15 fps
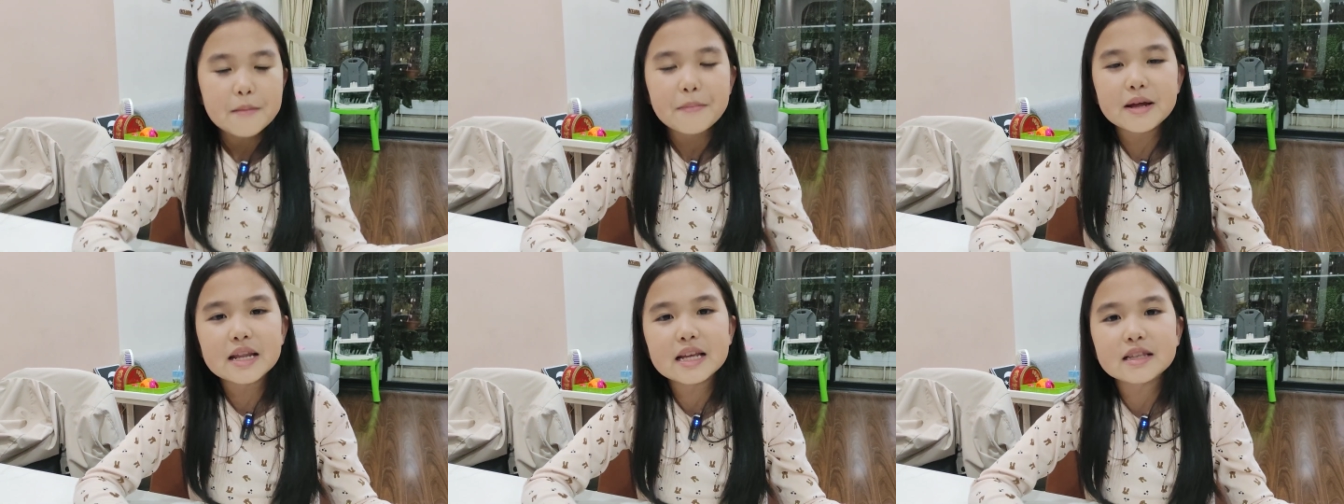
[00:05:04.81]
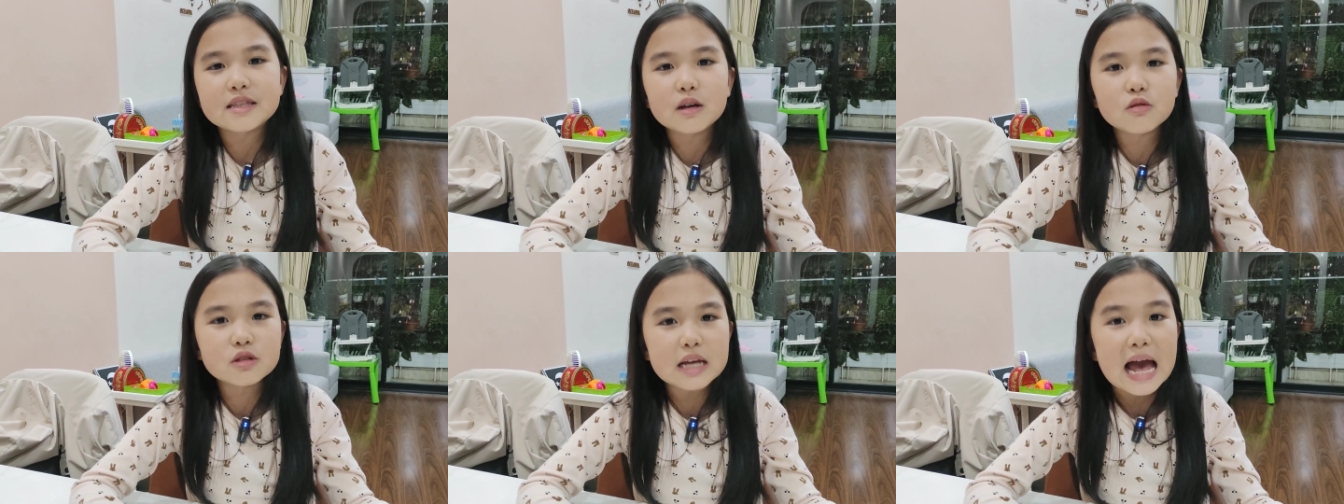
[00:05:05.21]
but
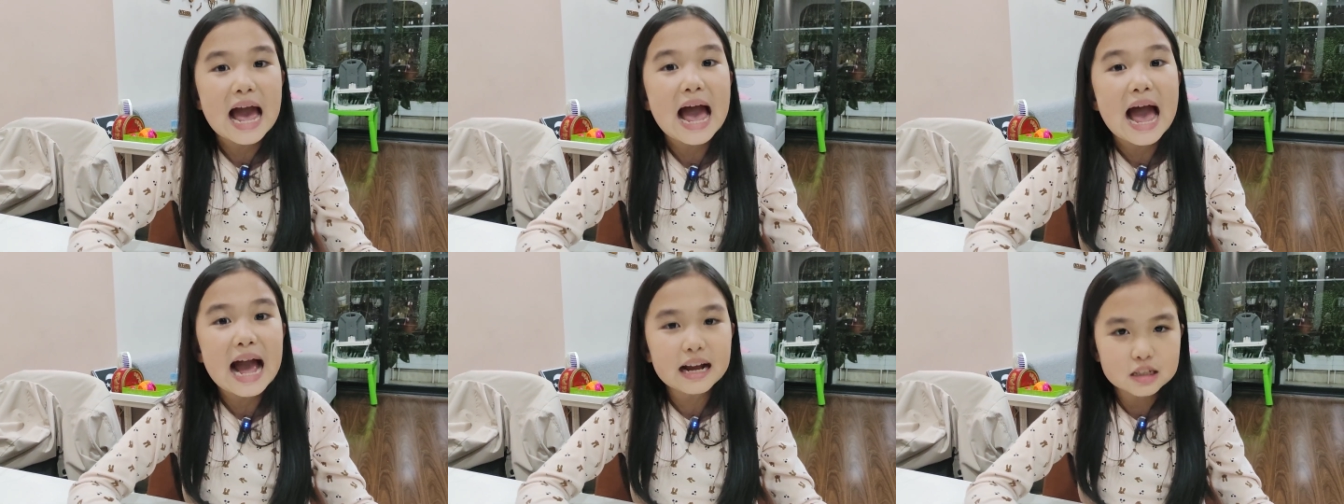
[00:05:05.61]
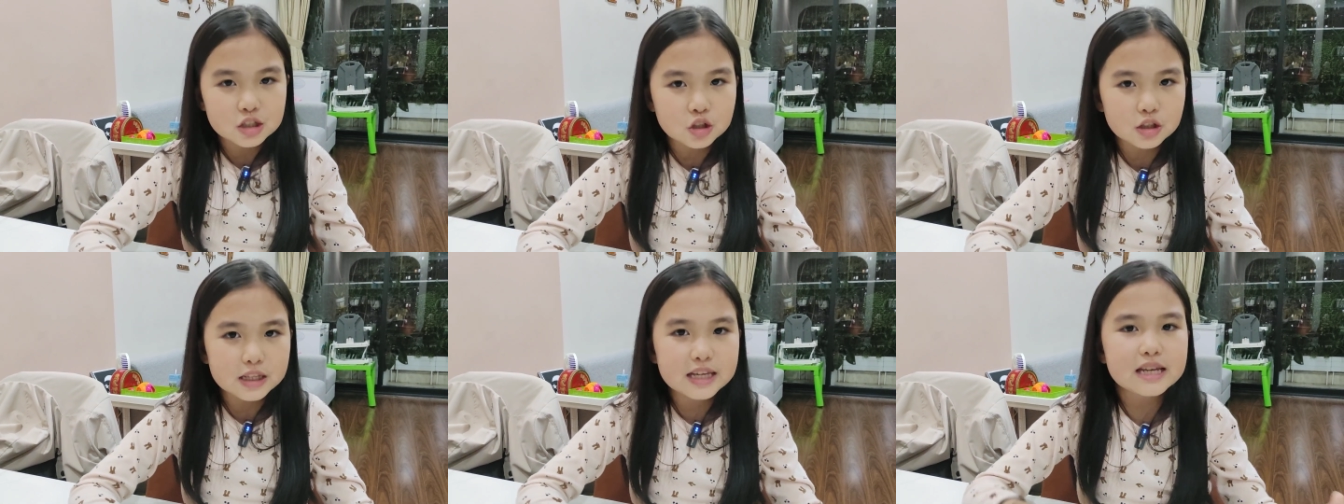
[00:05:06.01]
it don't
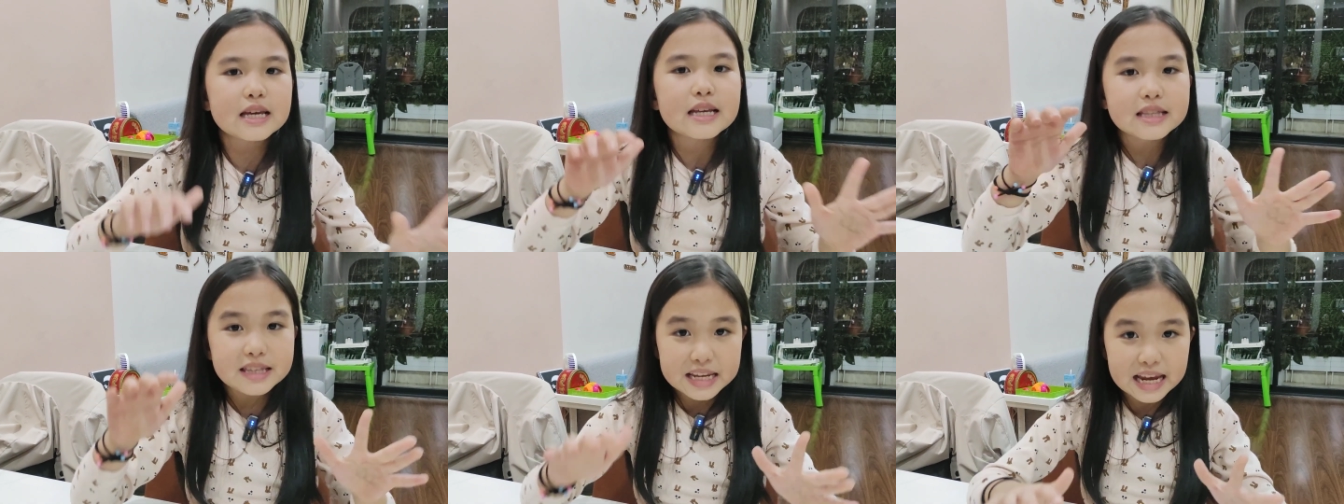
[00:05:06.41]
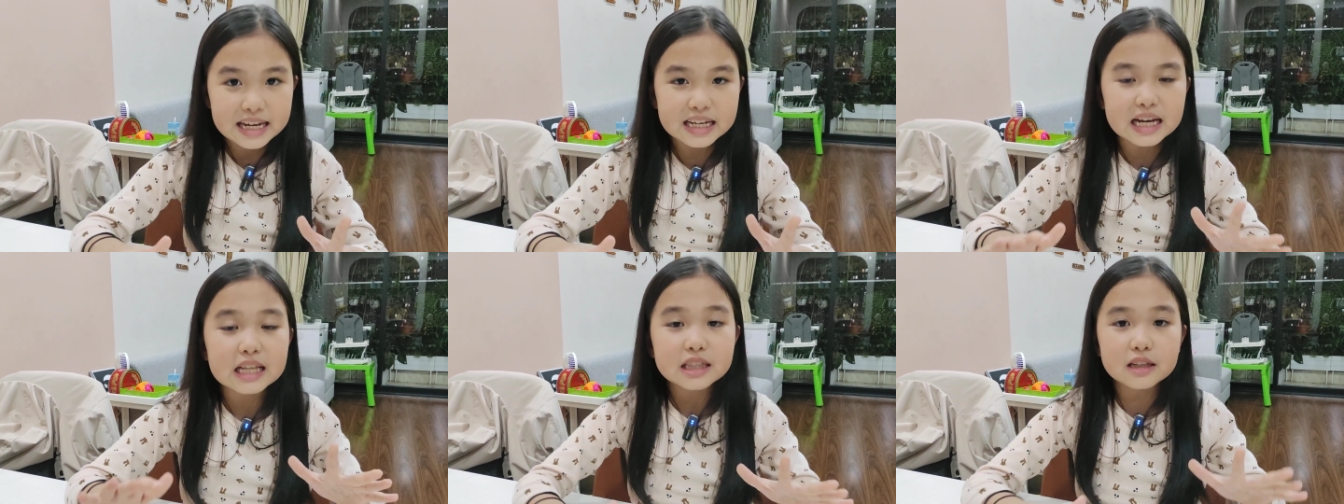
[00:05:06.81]
actually
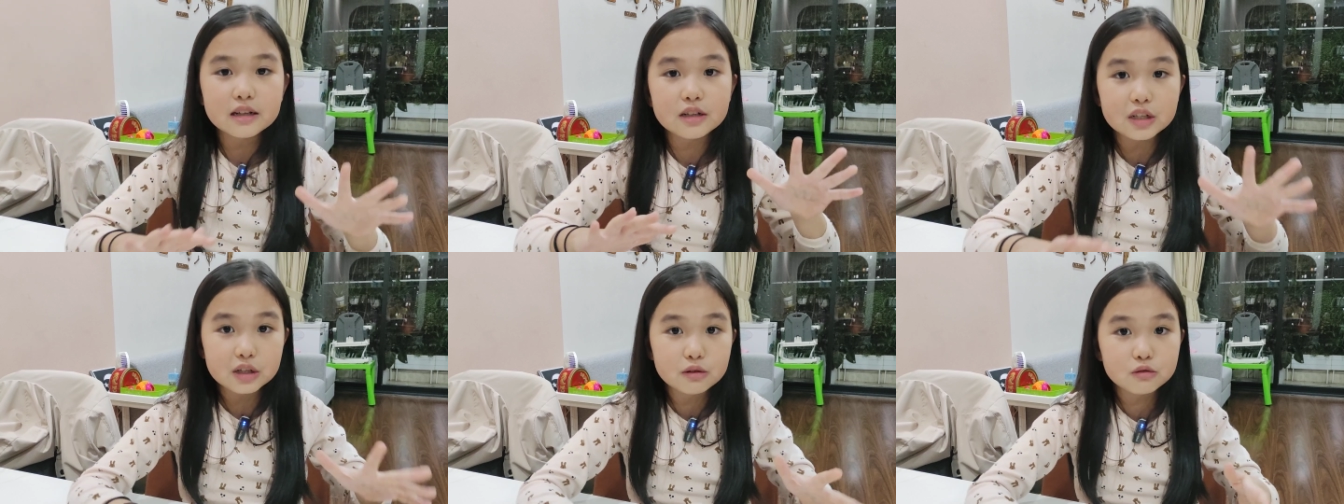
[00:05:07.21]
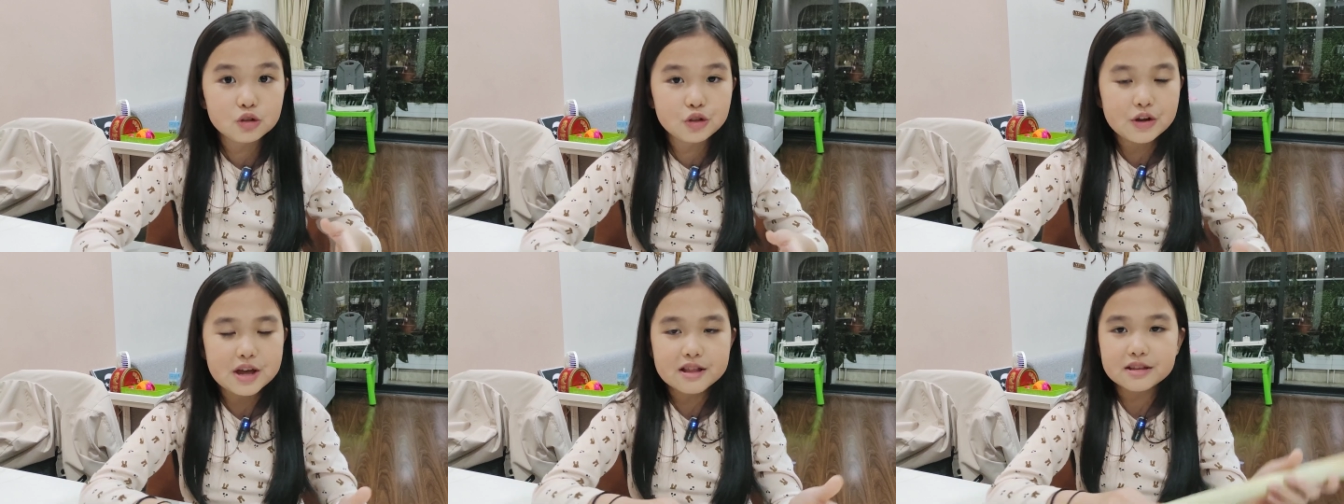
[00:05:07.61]
take the
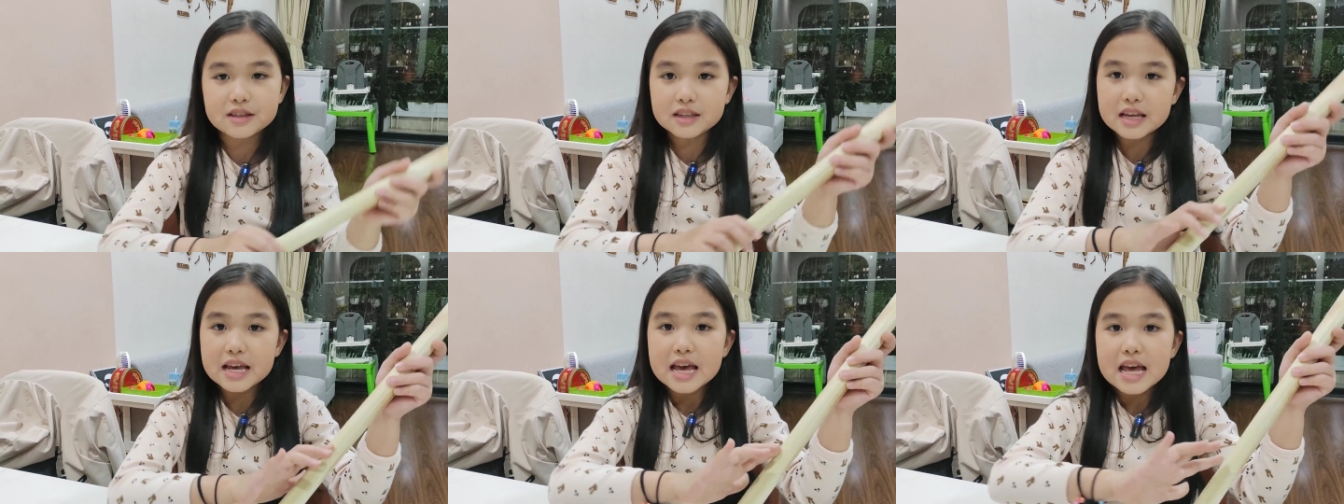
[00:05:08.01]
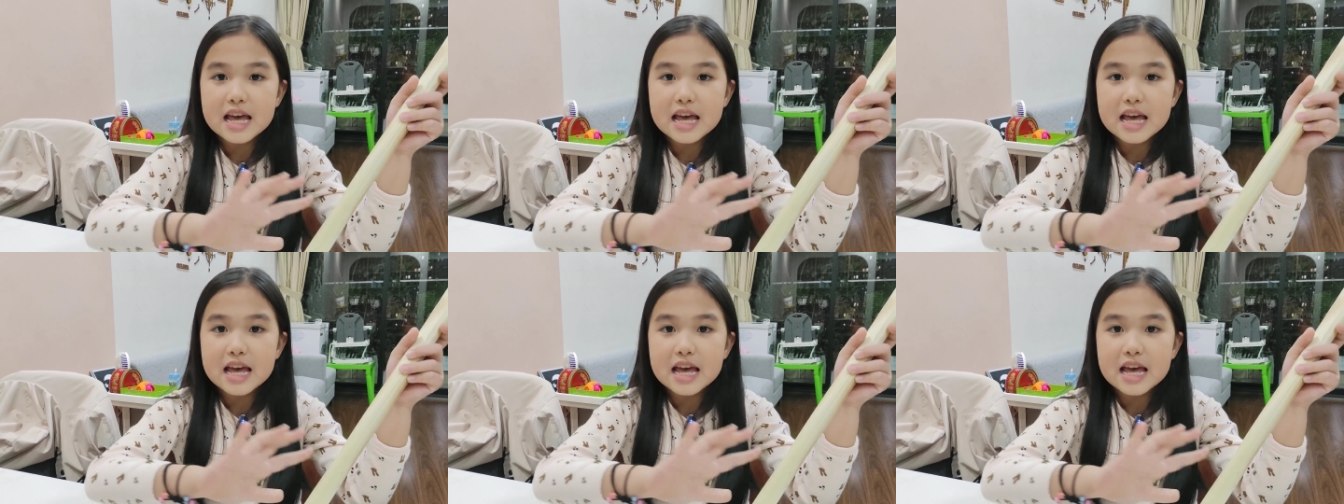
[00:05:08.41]
nutrients.